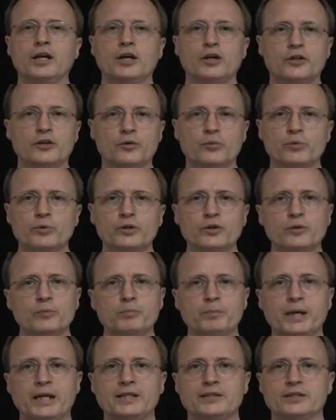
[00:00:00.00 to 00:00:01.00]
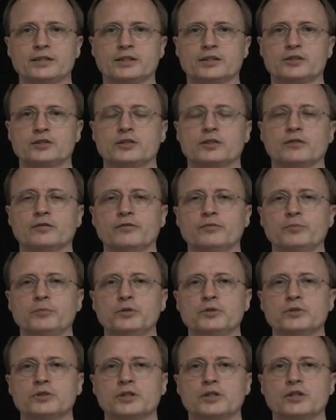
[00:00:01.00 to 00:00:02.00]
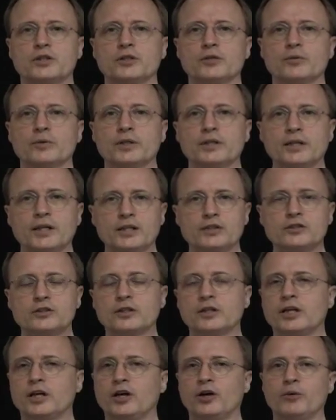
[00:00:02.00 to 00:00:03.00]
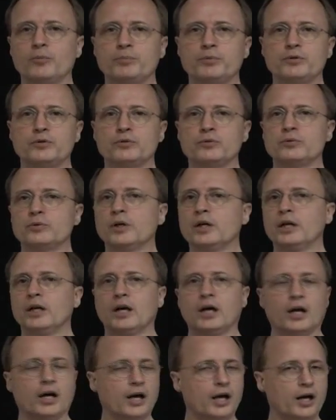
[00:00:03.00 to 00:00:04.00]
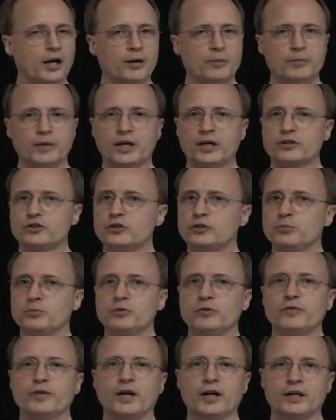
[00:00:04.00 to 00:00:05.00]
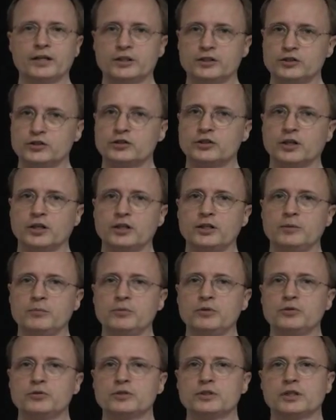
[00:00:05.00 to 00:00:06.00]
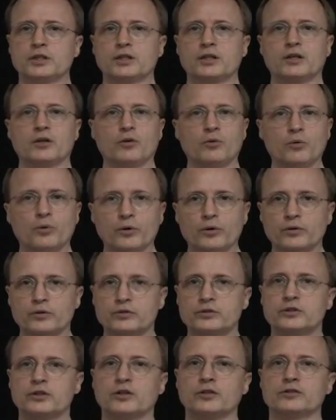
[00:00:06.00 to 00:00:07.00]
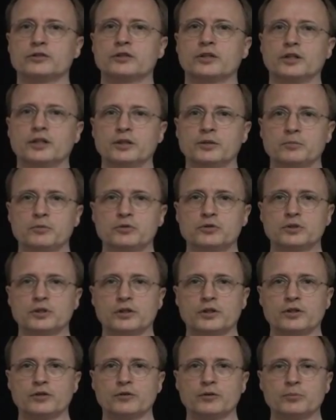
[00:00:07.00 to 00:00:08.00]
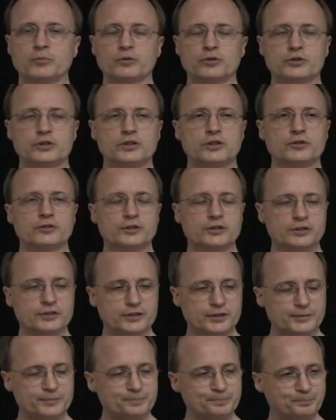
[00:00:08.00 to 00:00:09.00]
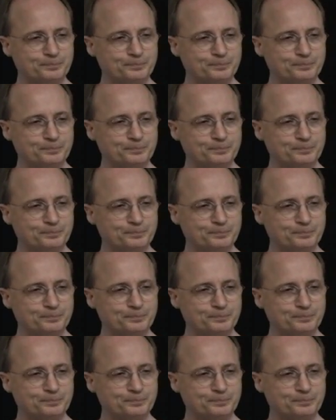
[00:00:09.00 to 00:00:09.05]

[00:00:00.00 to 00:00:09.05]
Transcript: the real basics of music theory, and that's going to help you as you move on and study music or start studying music theory more seriously.